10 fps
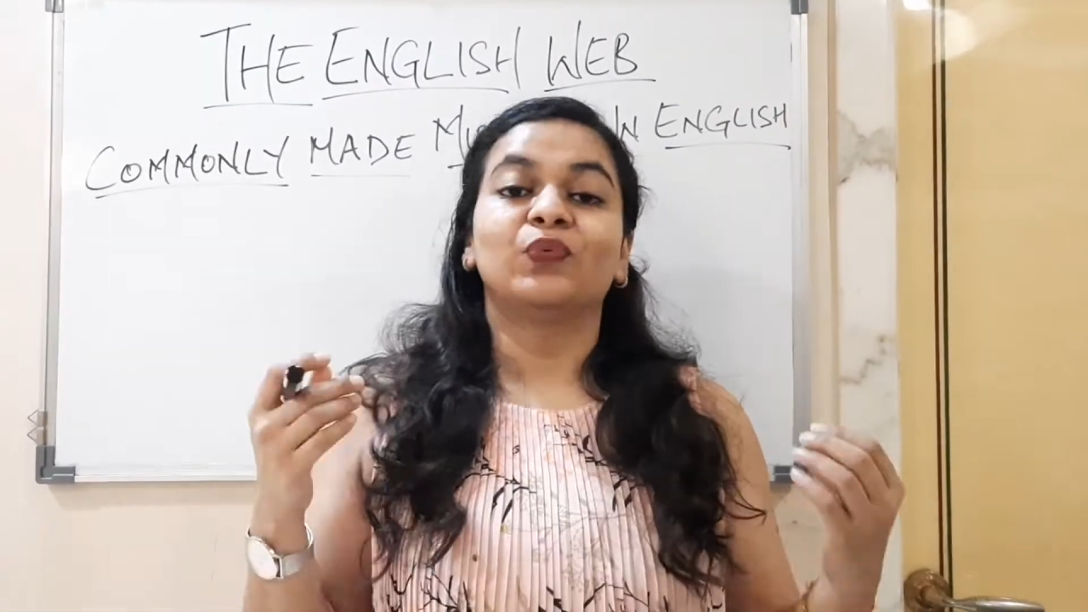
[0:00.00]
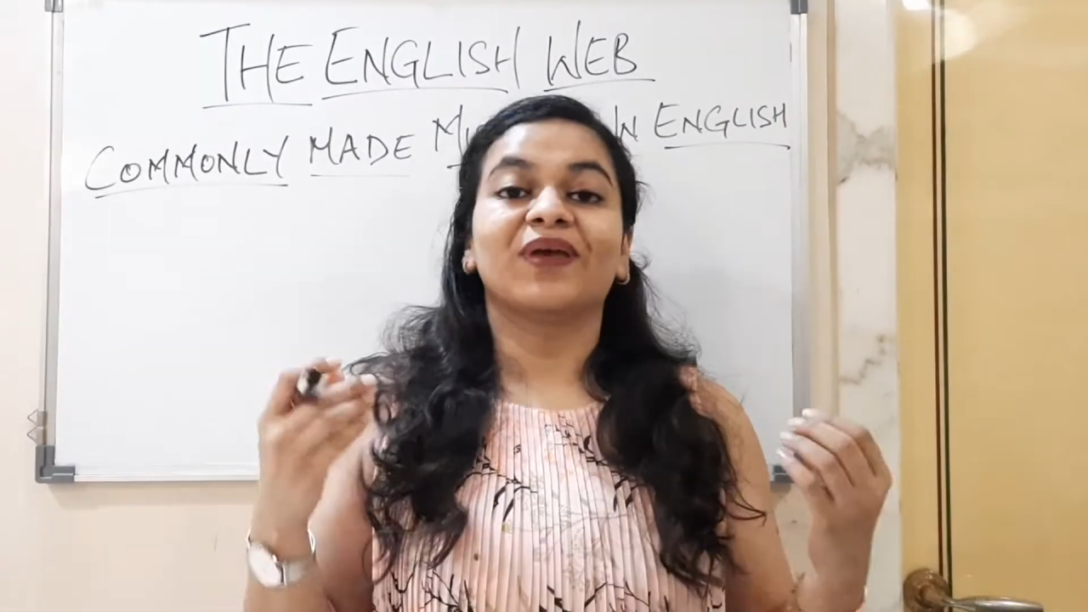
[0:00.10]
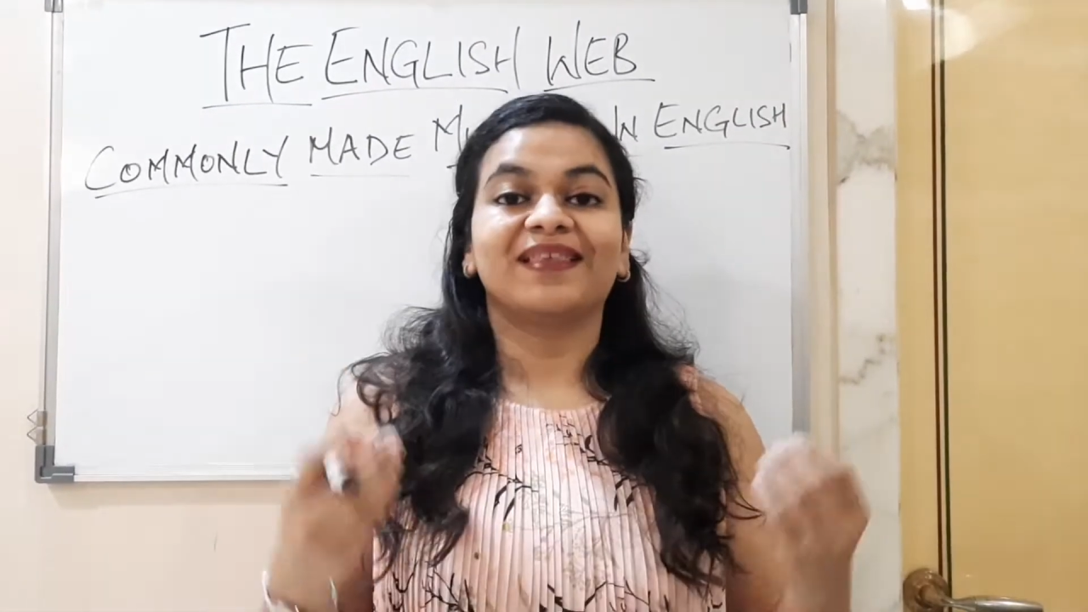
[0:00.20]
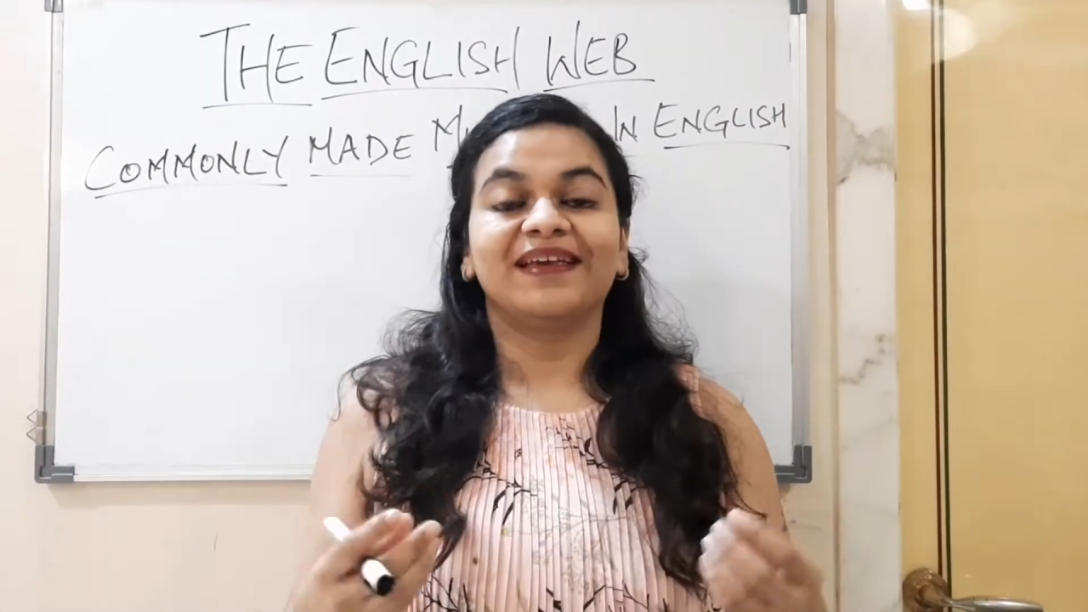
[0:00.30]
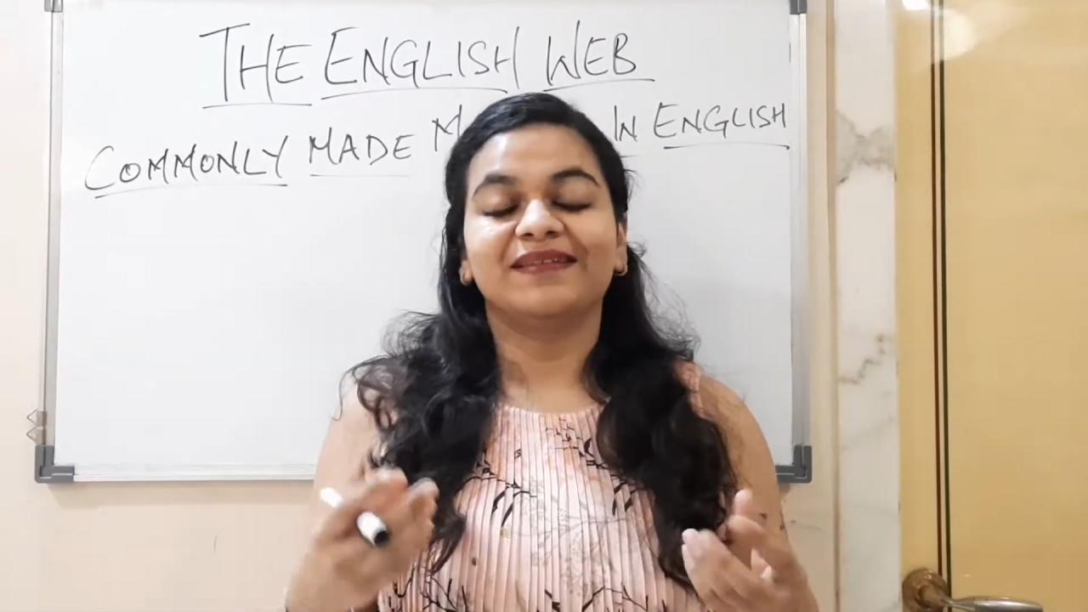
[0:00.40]

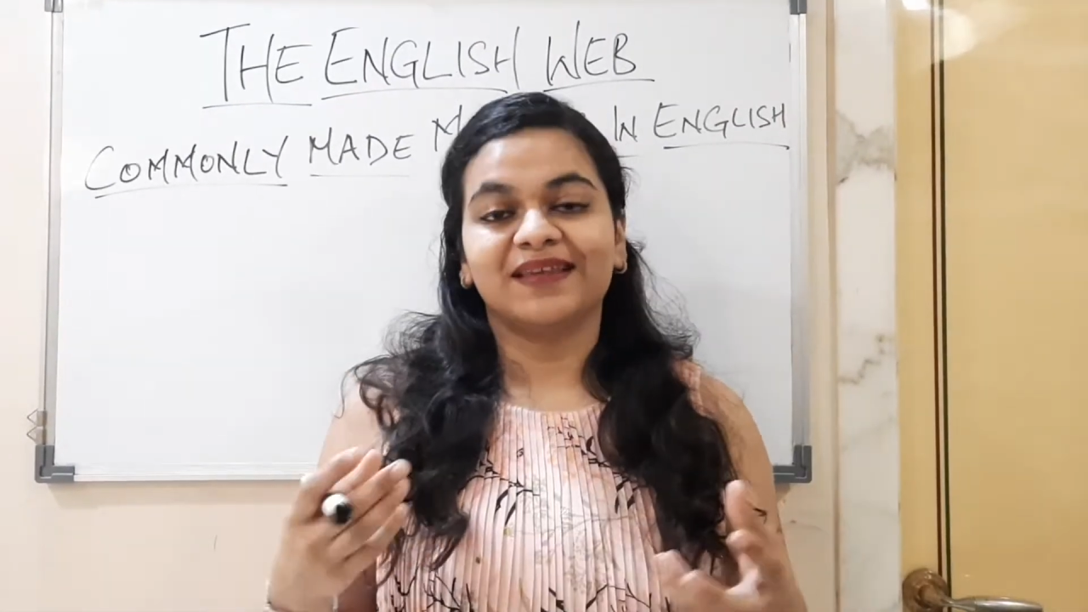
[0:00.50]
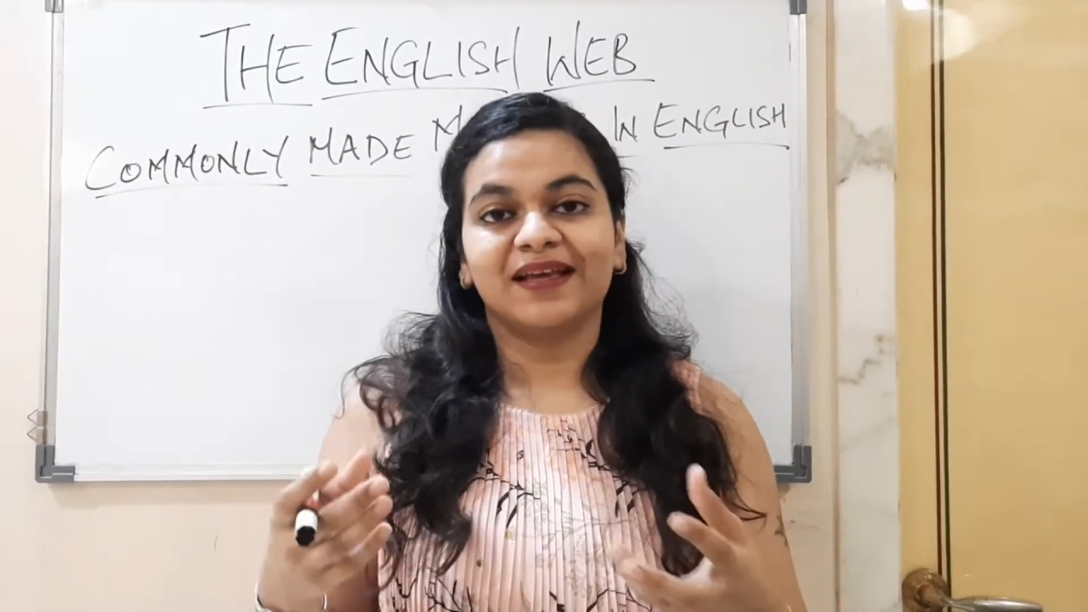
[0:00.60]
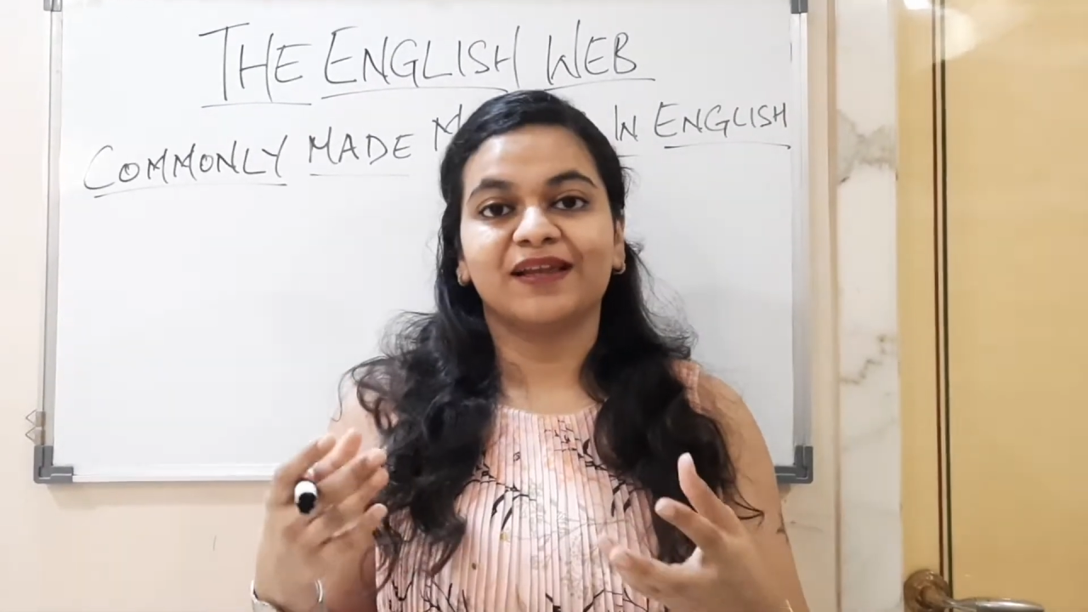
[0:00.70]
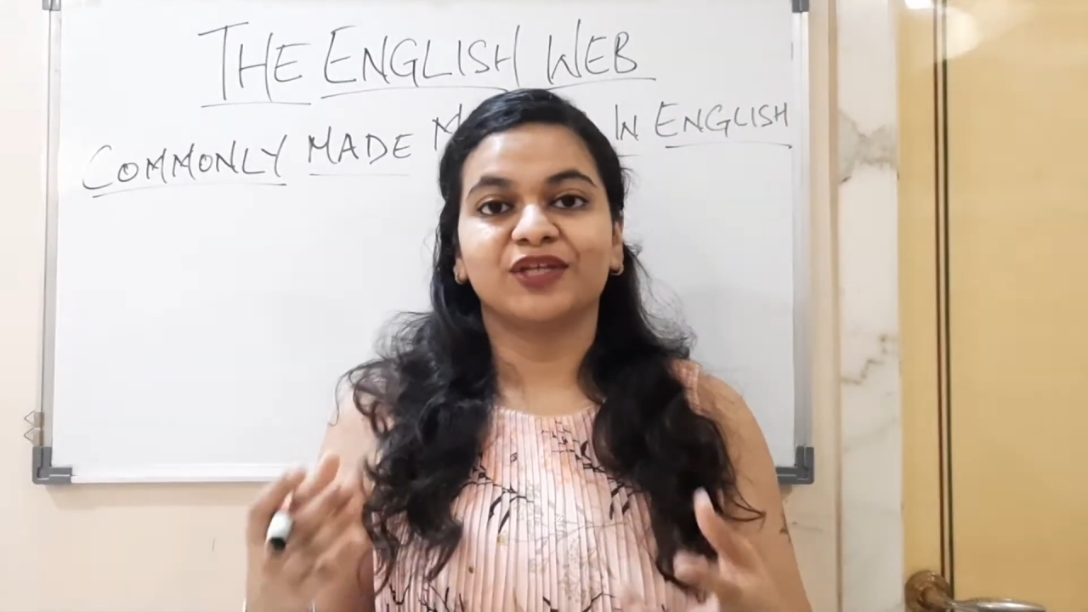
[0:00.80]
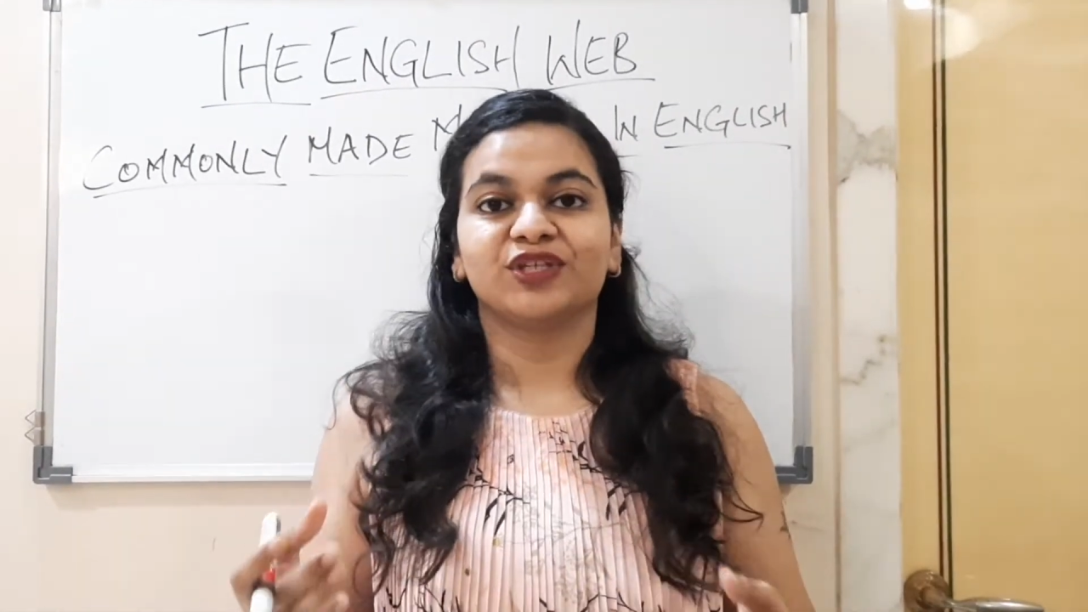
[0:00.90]
With Easy English,